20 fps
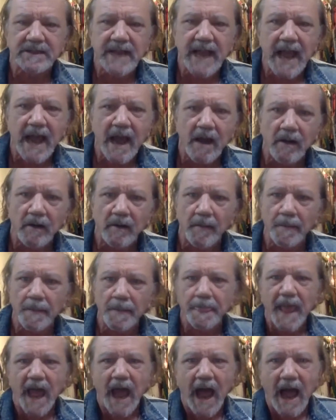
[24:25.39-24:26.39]
Now,
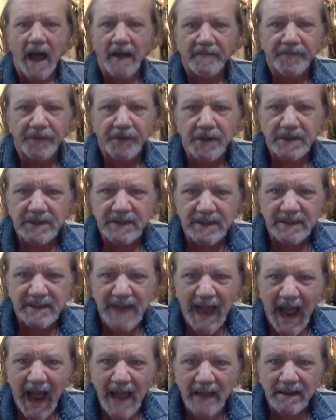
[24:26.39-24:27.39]
for instance,
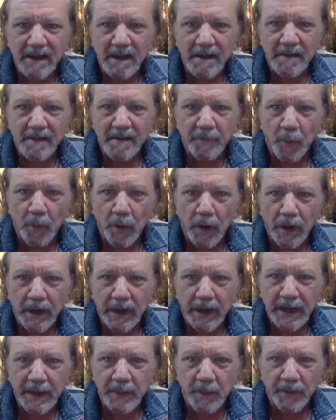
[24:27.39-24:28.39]
I love
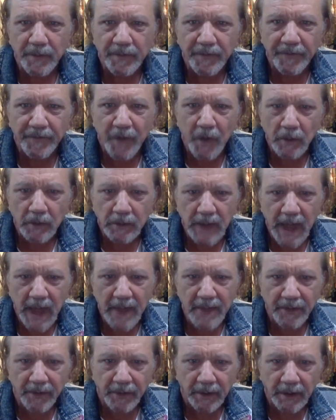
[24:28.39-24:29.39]
working with faux
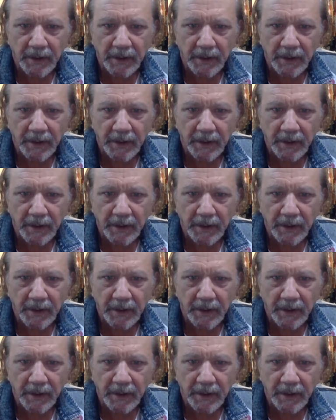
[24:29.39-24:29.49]
leather,